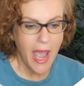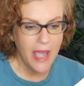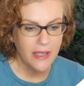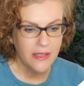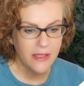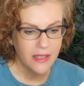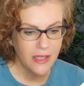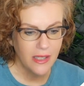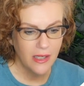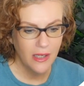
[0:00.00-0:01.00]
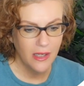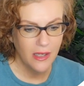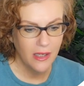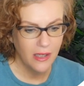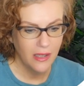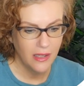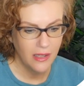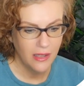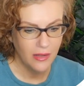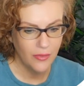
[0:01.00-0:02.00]
and
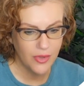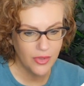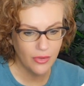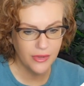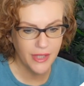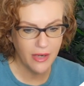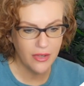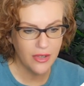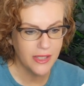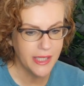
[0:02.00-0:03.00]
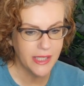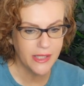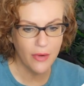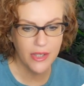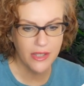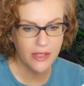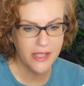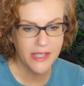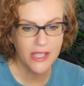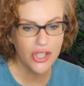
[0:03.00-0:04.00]
we scroll down. You can see it's already,
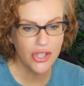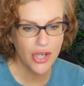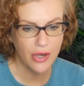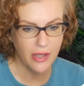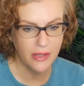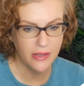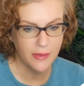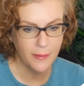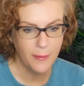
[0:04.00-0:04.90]
let's get started.